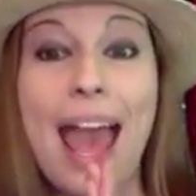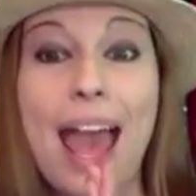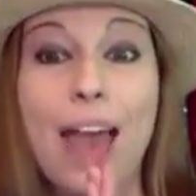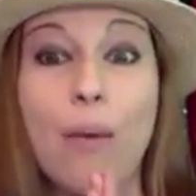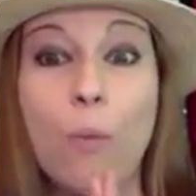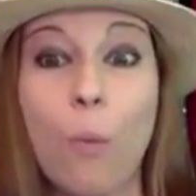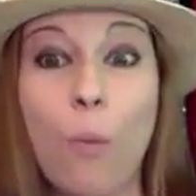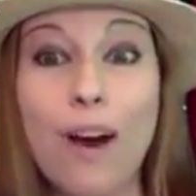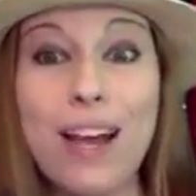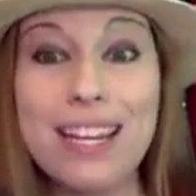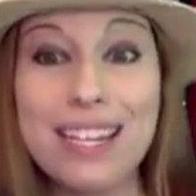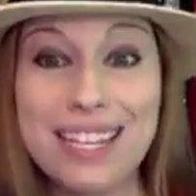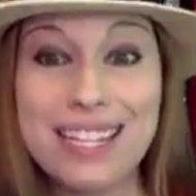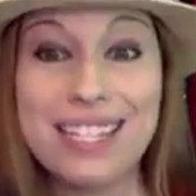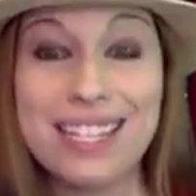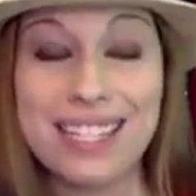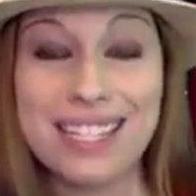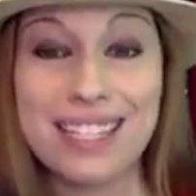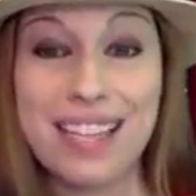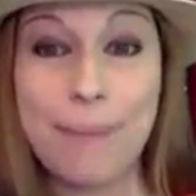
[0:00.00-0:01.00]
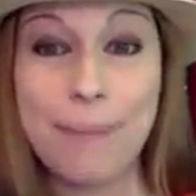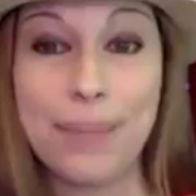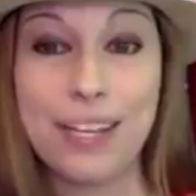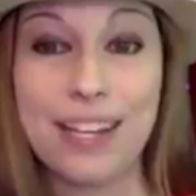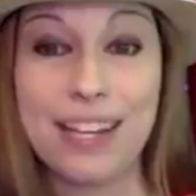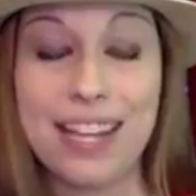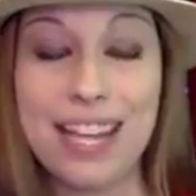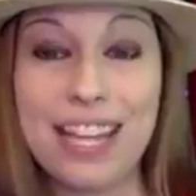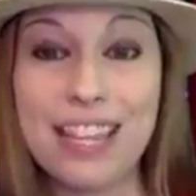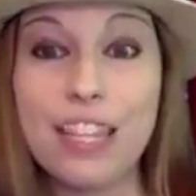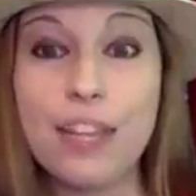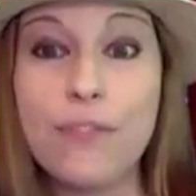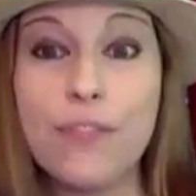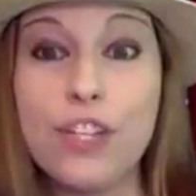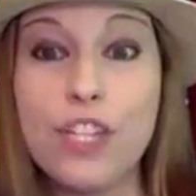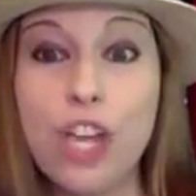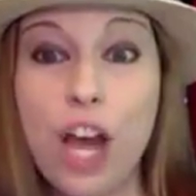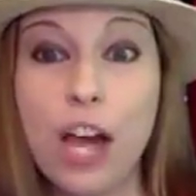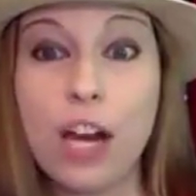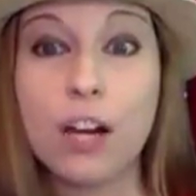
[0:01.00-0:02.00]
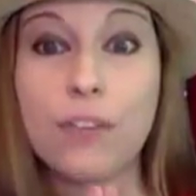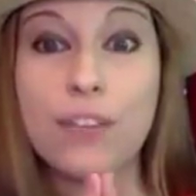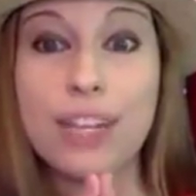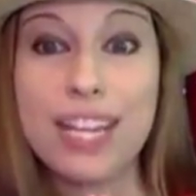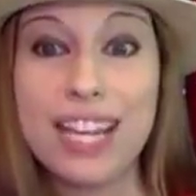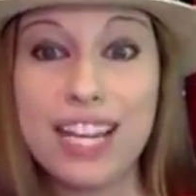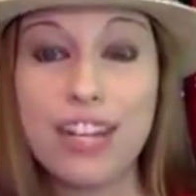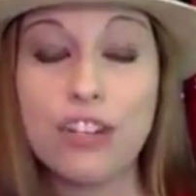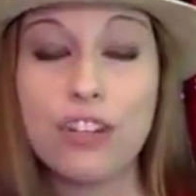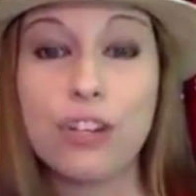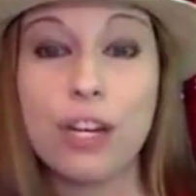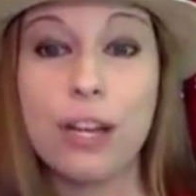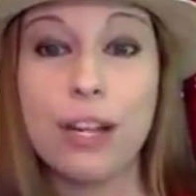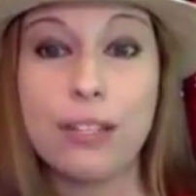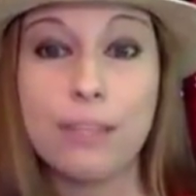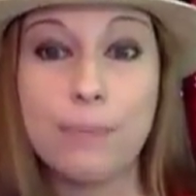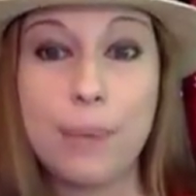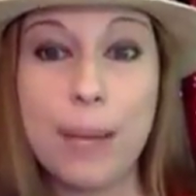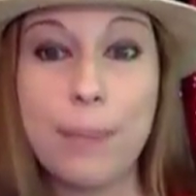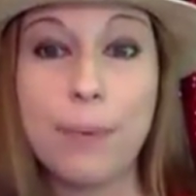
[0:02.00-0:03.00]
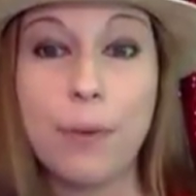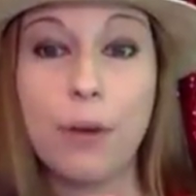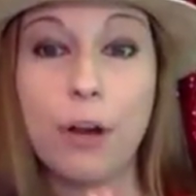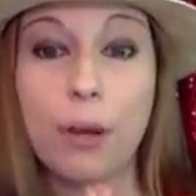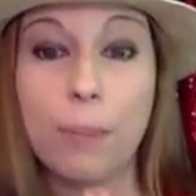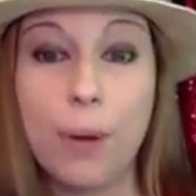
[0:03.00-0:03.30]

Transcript: and what is accepted in the photography industry as people